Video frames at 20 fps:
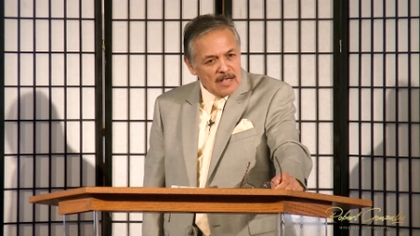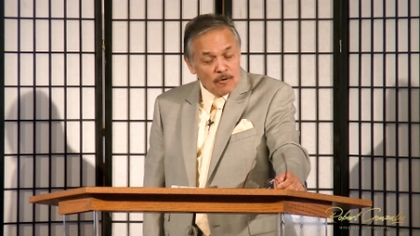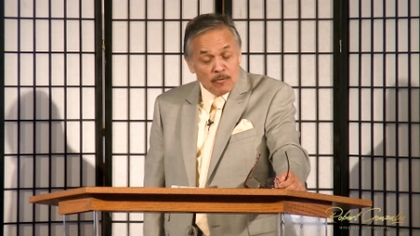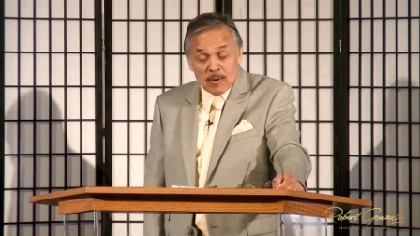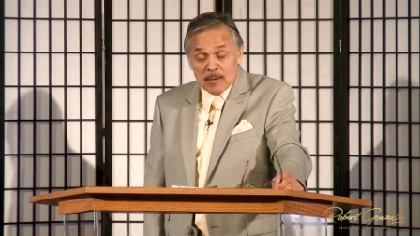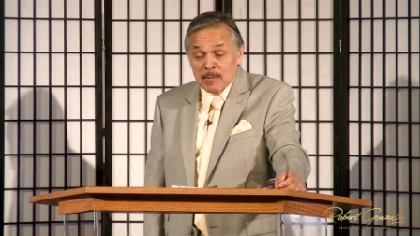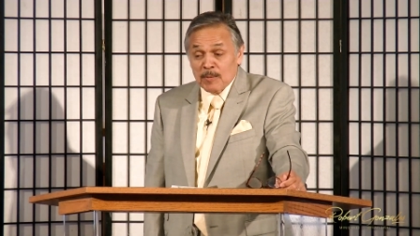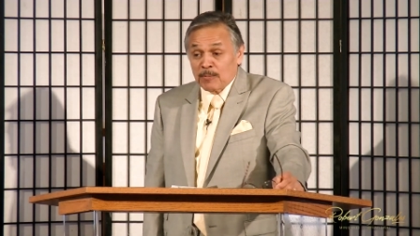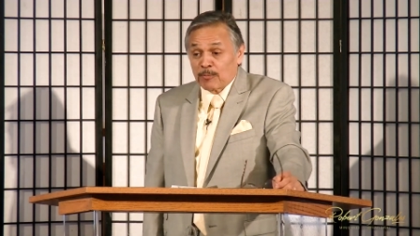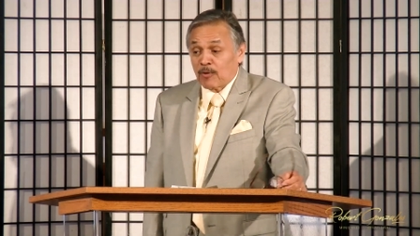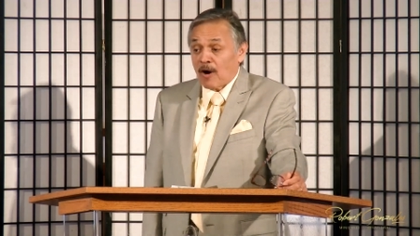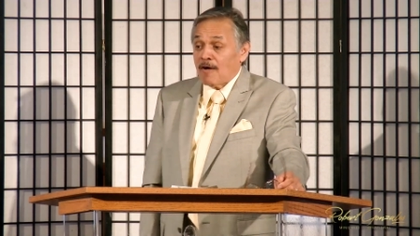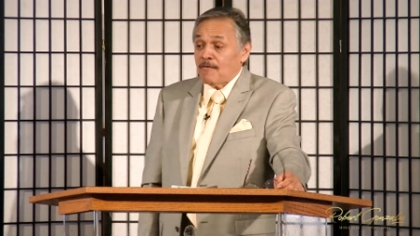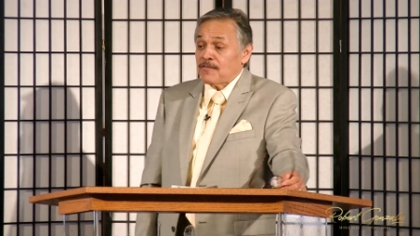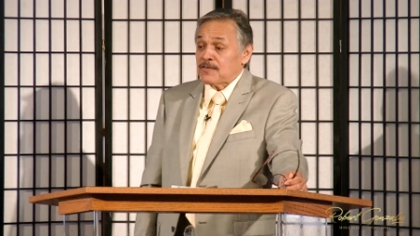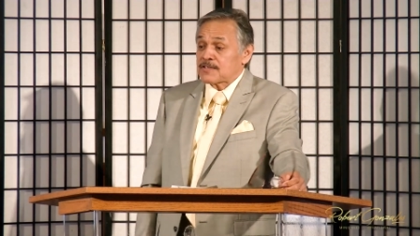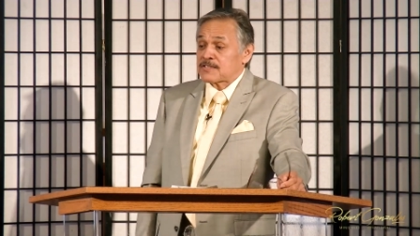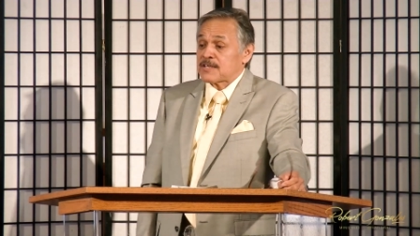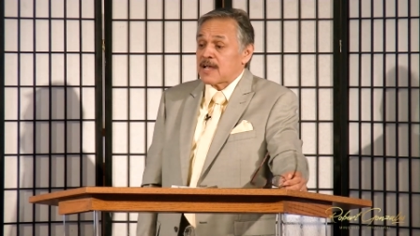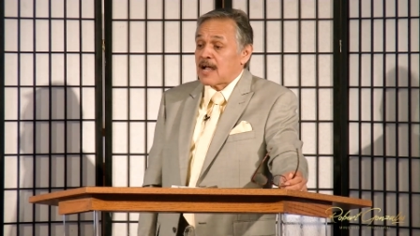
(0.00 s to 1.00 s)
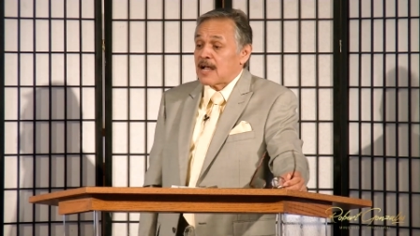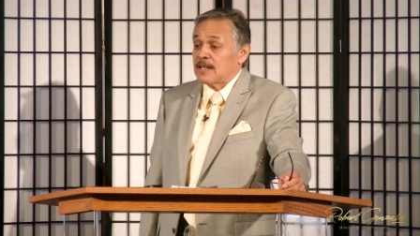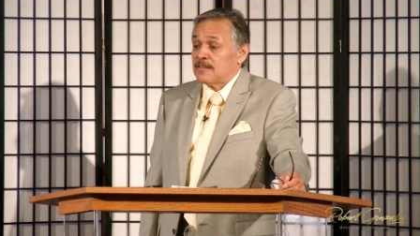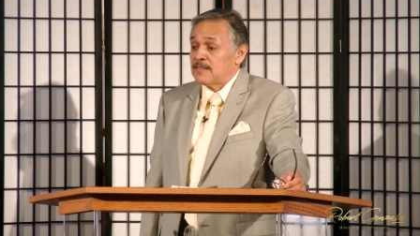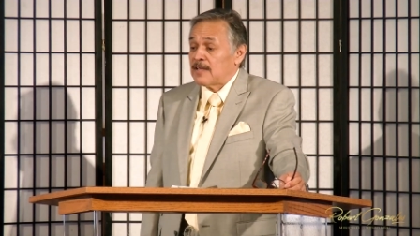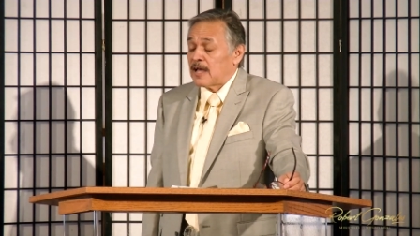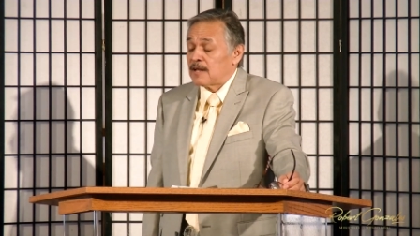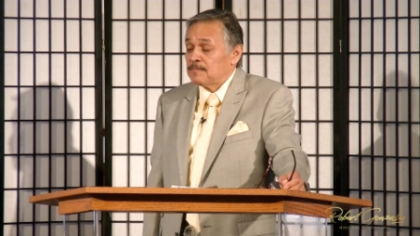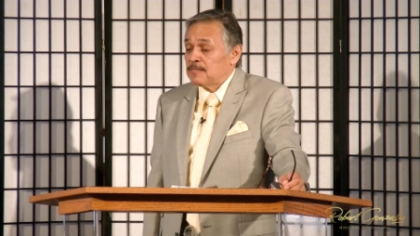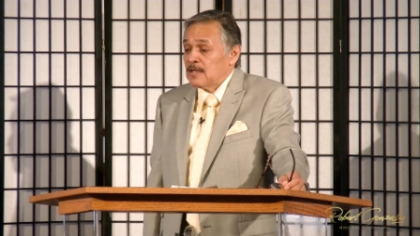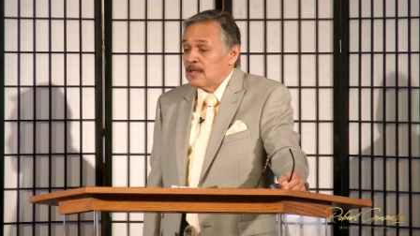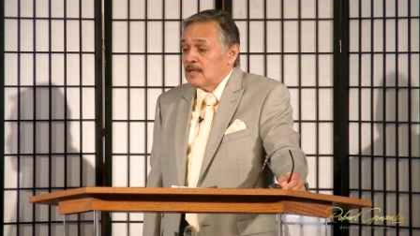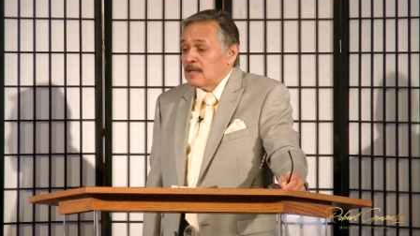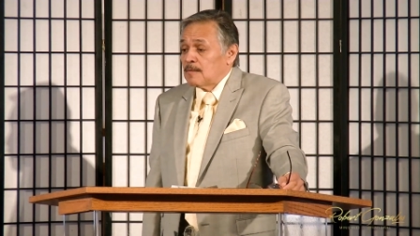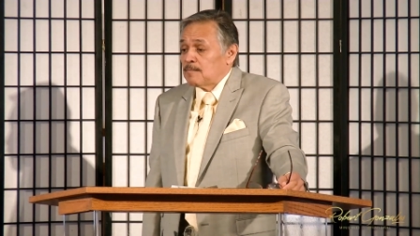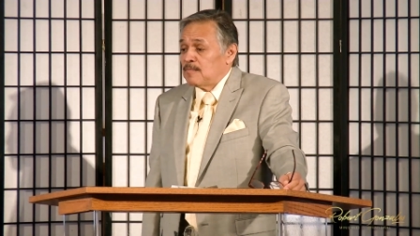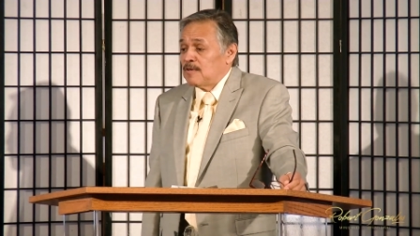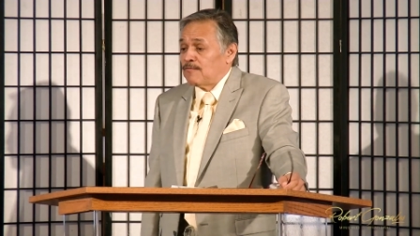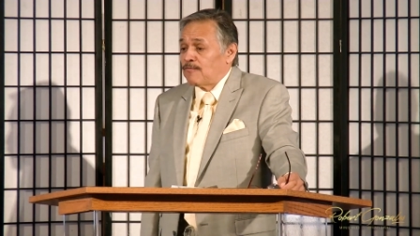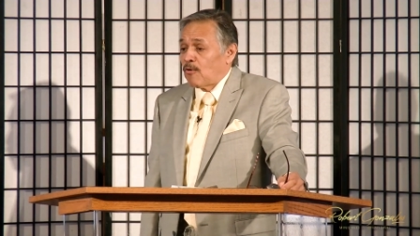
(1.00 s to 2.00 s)
We've been prophesying that
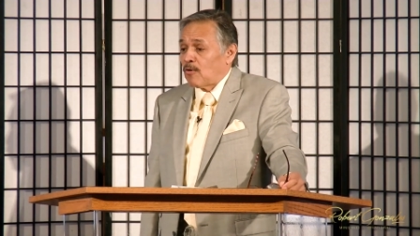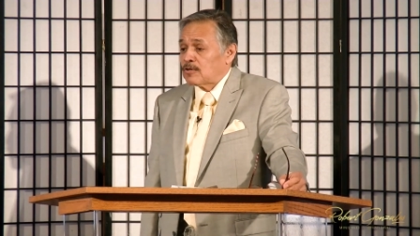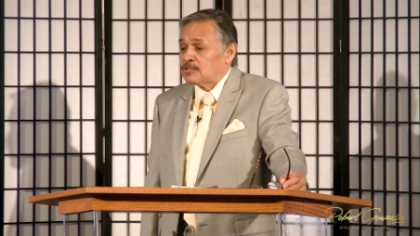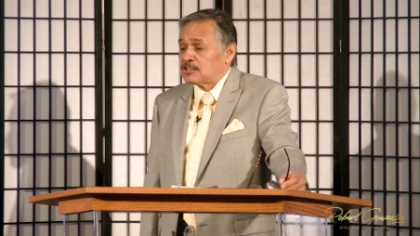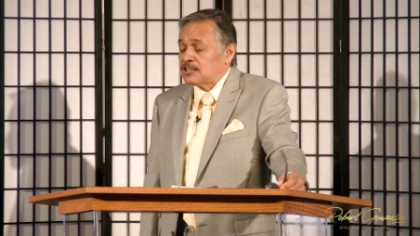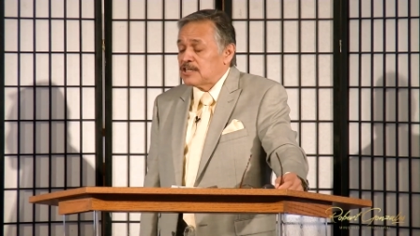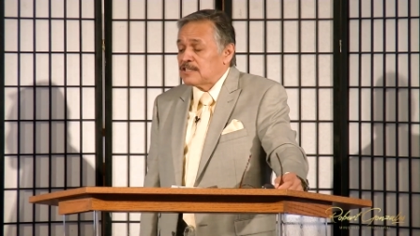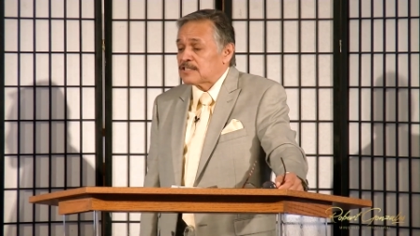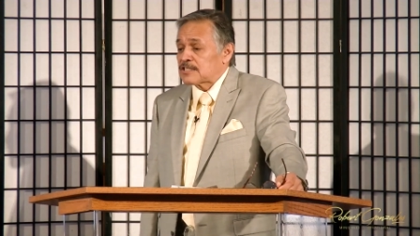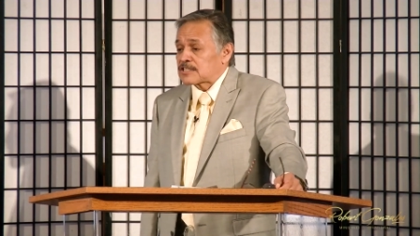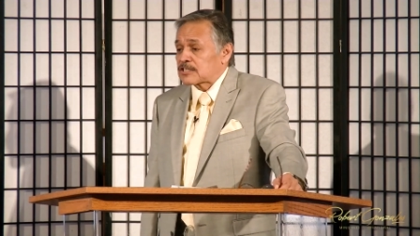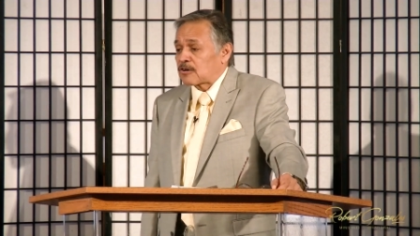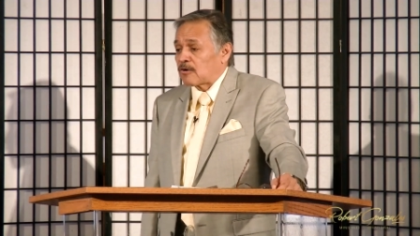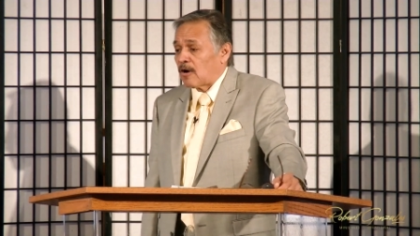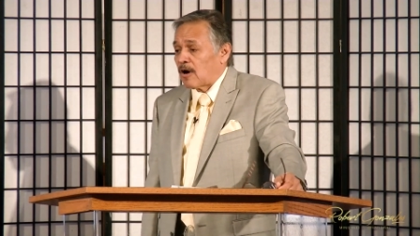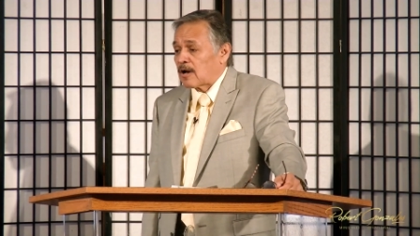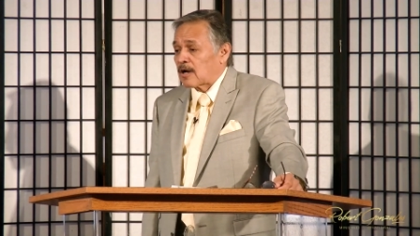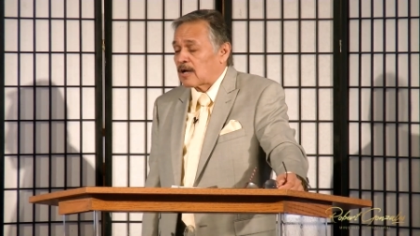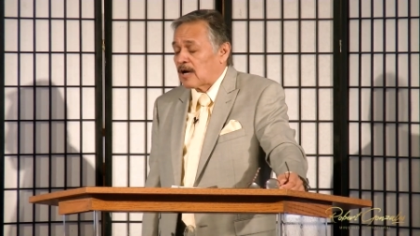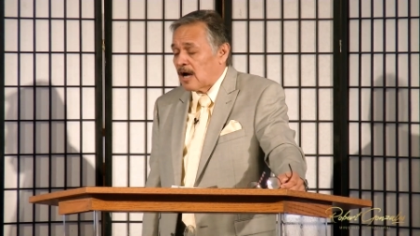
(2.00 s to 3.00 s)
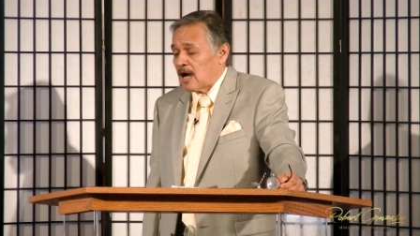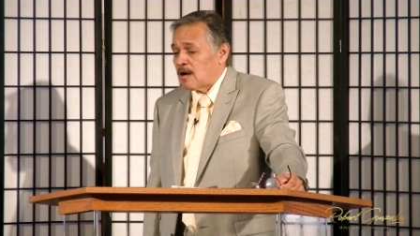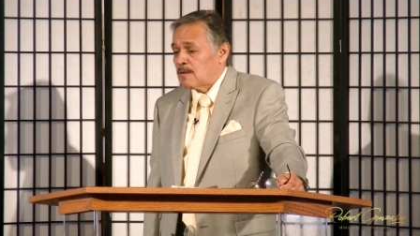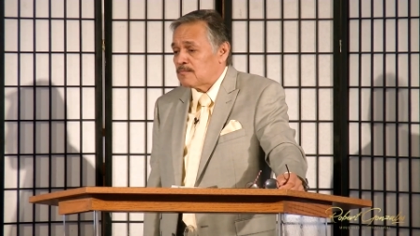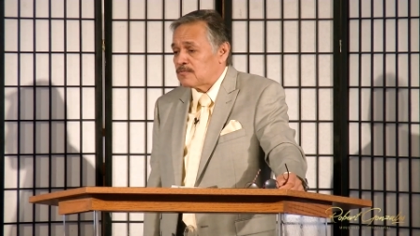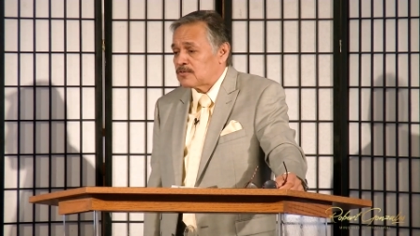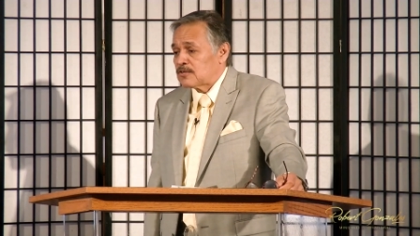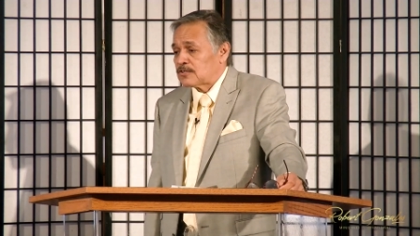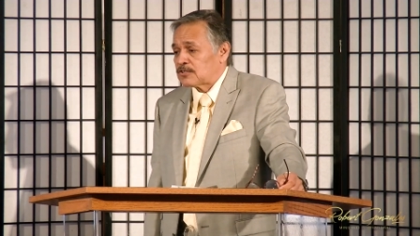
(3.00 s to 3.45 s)
before Jesus comes,